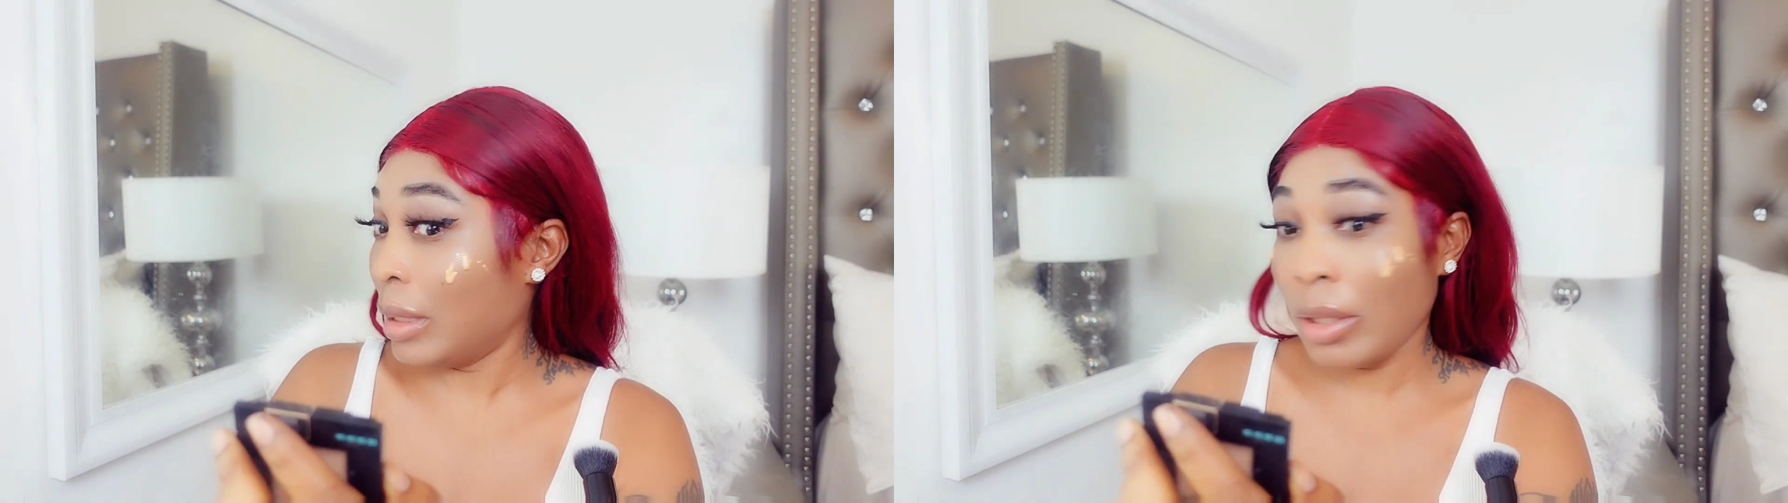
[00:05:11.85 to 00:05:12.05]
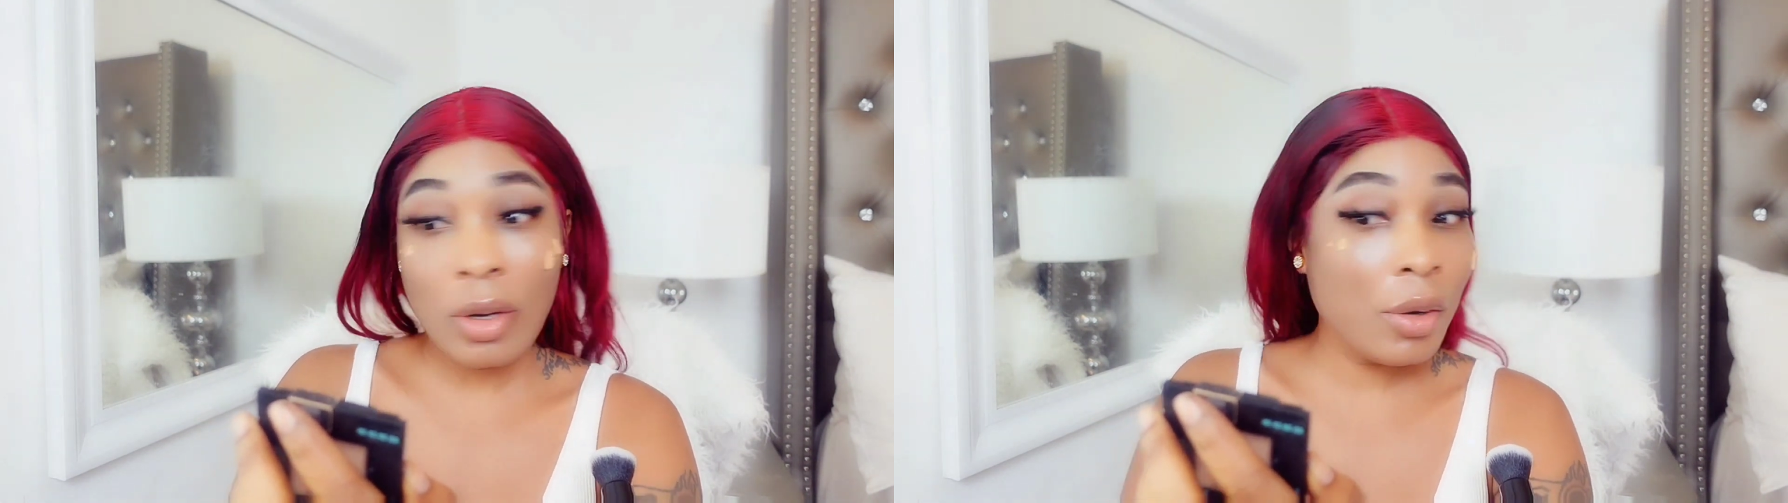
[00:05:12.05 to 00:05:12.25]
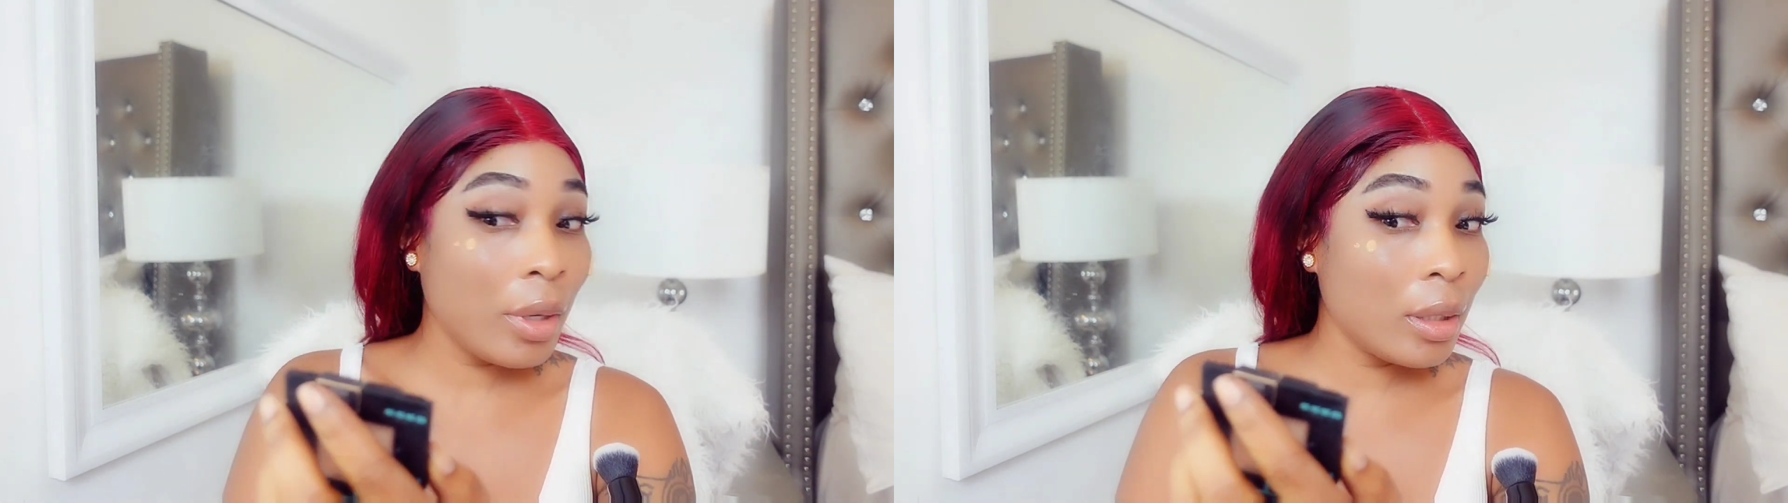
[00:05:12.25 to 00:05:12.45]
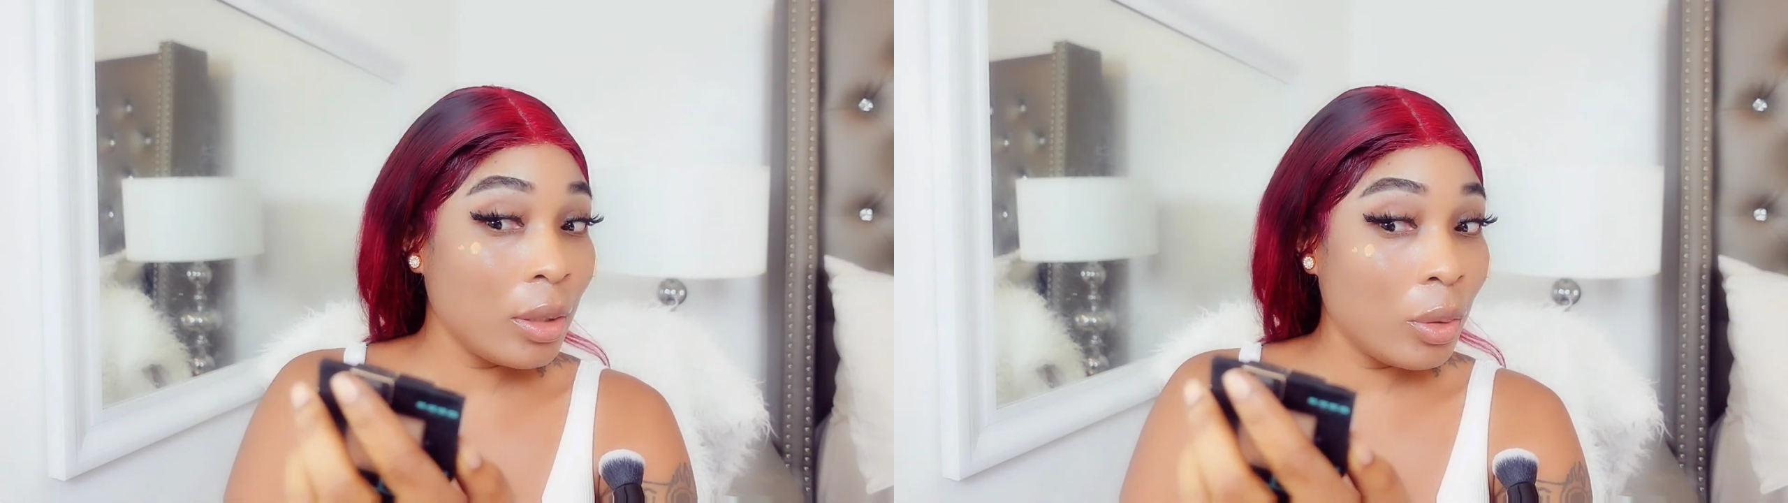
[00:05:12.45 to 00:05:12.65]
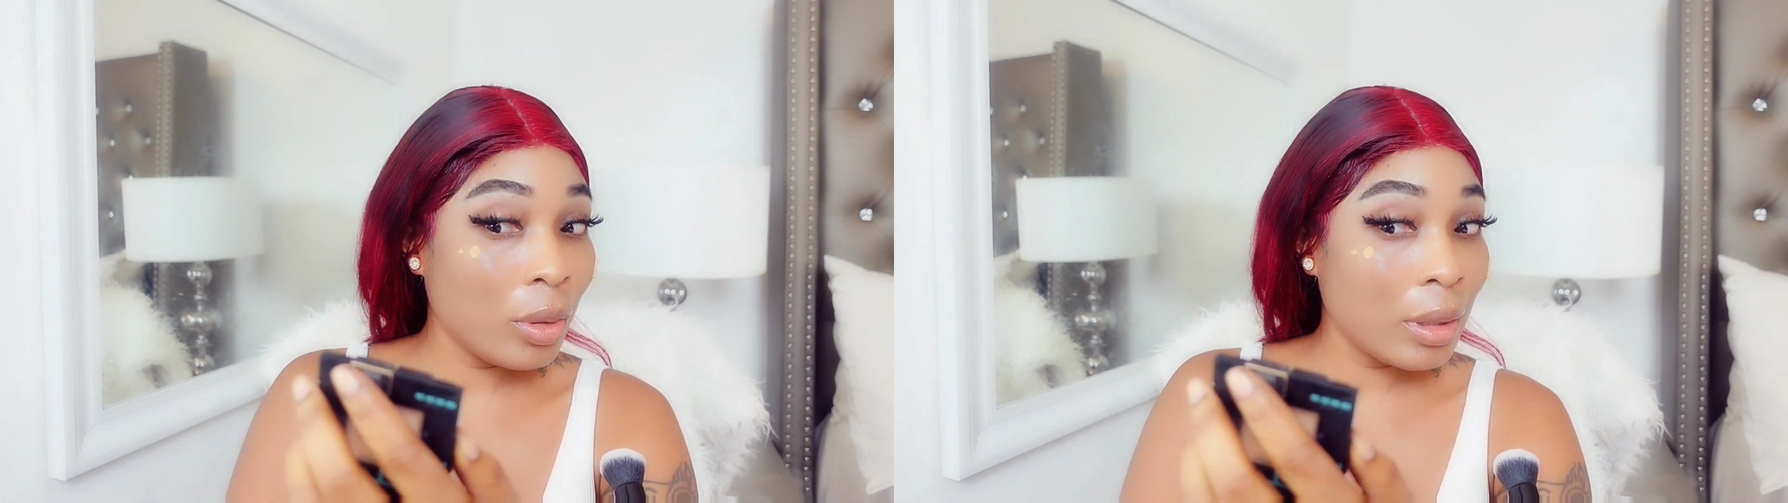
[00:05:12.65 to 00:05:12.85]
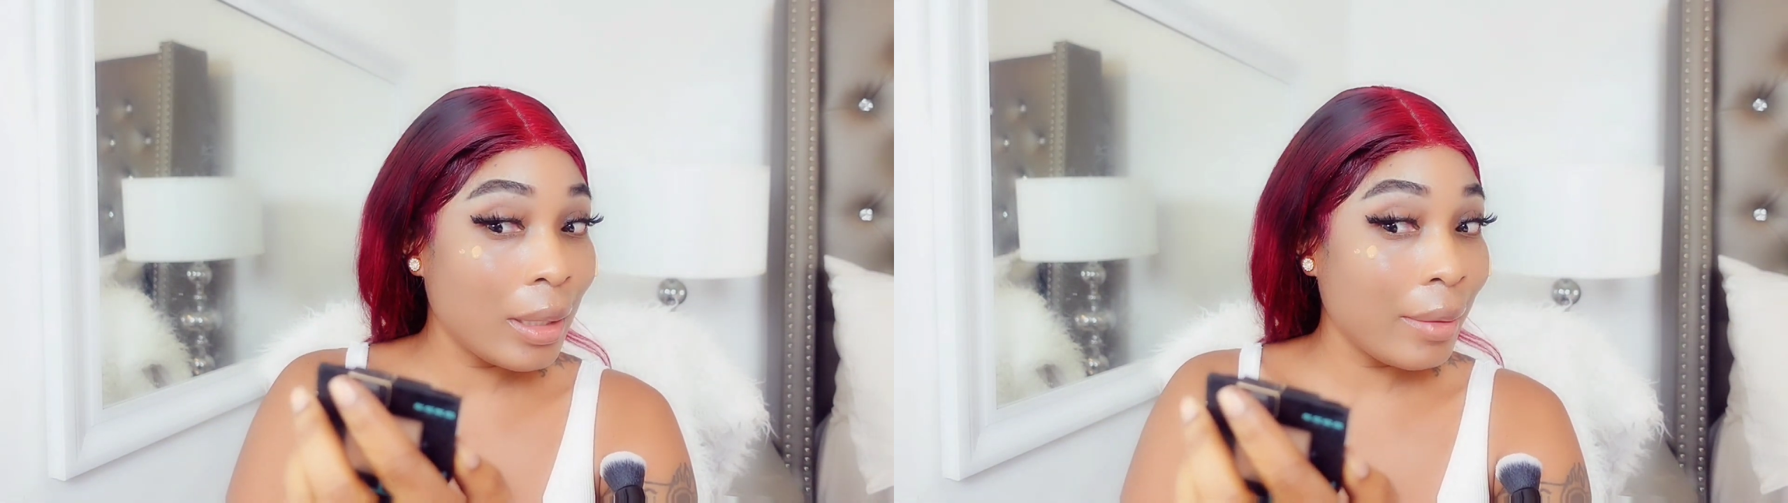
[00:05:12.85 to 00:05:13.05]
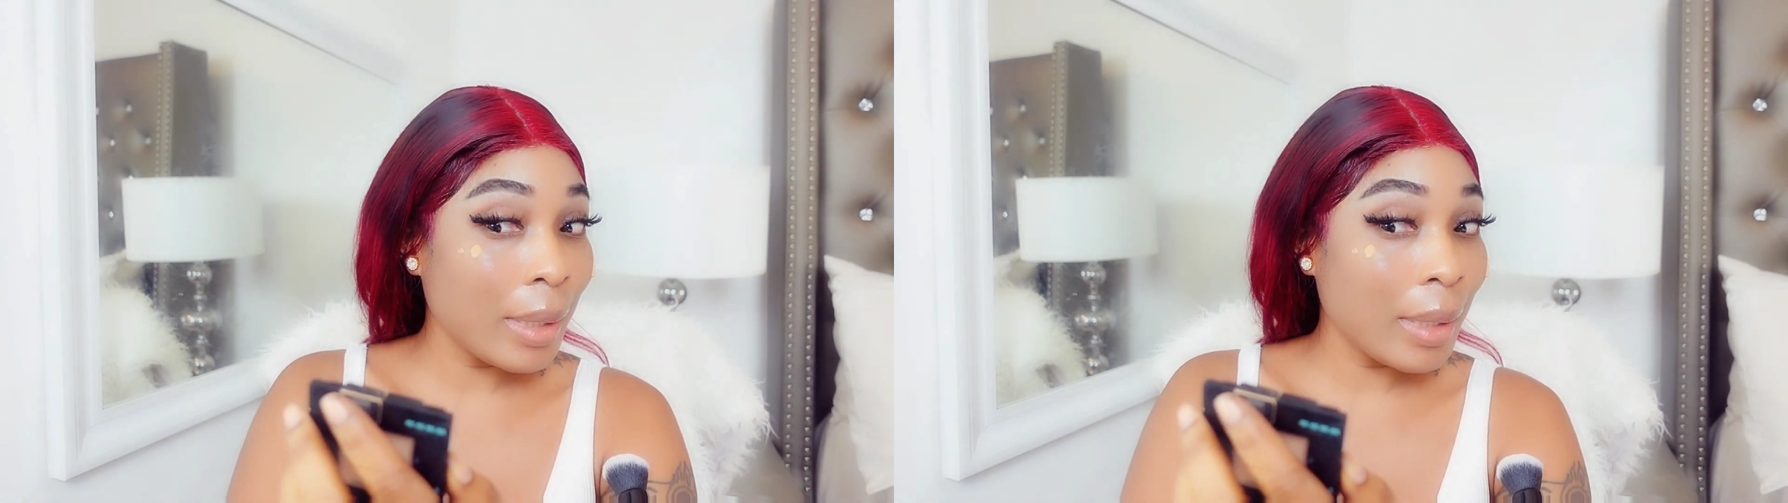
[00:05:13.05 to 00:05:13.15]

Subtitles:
it already looked like